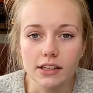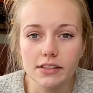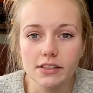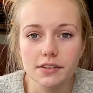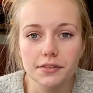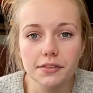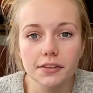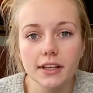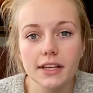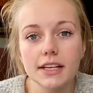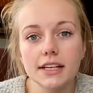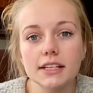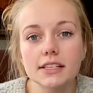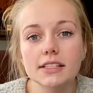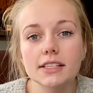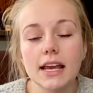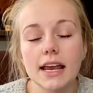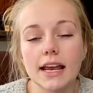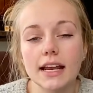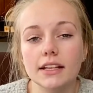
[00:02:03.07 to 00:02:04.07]
of
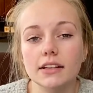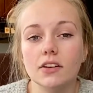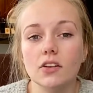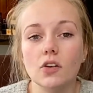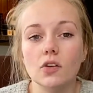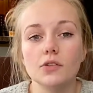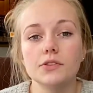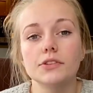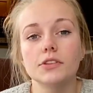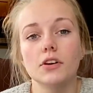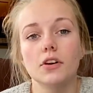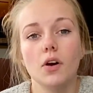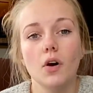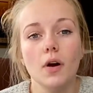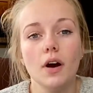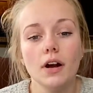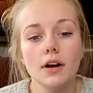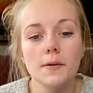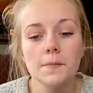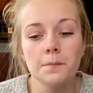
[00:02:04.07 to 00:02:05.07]
things, and
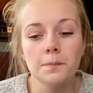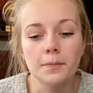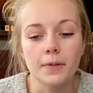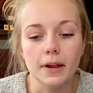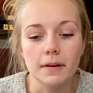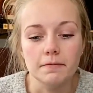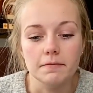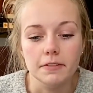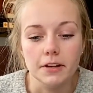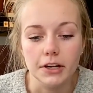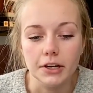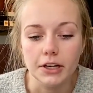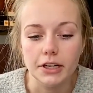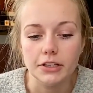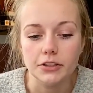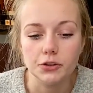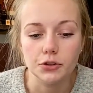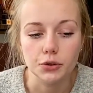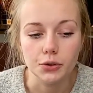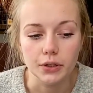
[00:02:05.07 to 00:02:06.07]
also I'm very
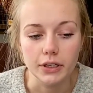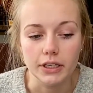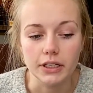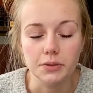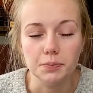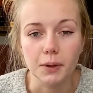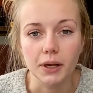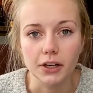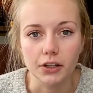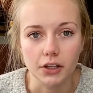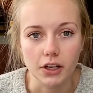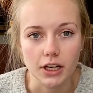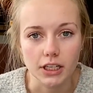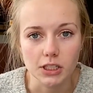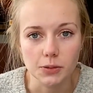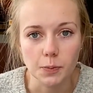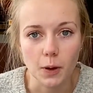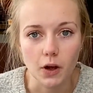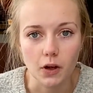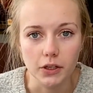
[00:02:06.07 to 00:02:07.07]
intrigued by
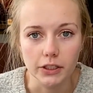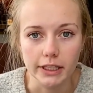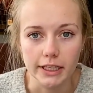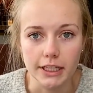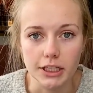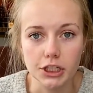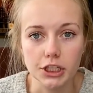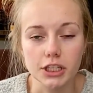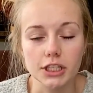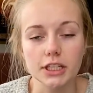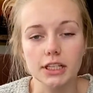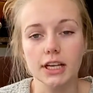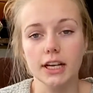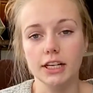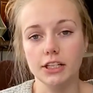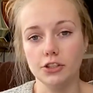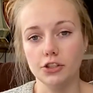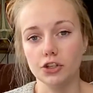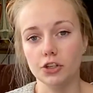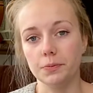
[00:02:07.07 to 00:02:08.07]
cross-pollination
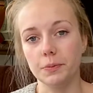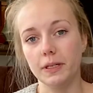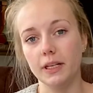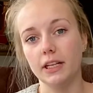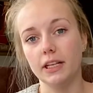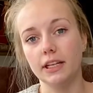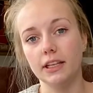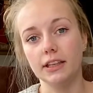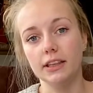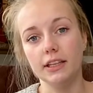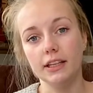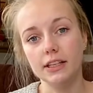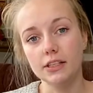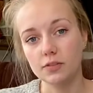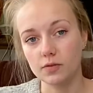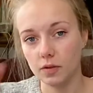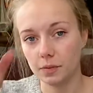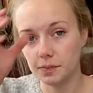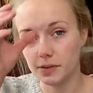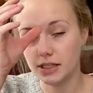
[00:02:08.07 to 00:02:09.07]
and germinating things
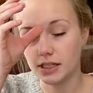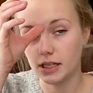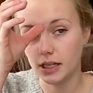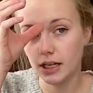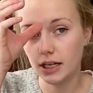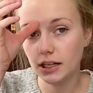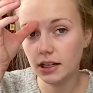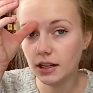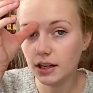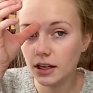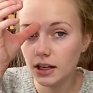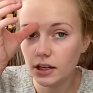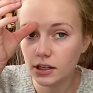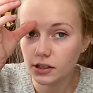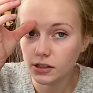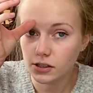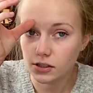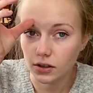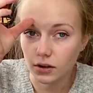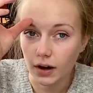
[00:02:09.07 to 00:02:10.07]
from seed.
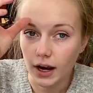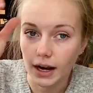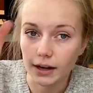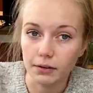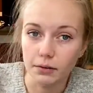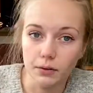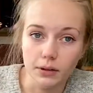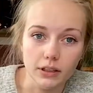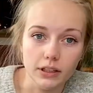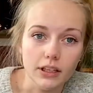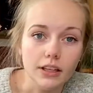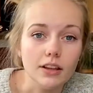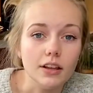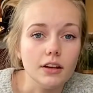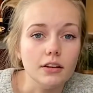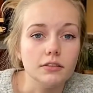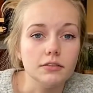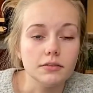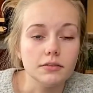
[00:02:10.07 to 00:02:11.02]
So I really love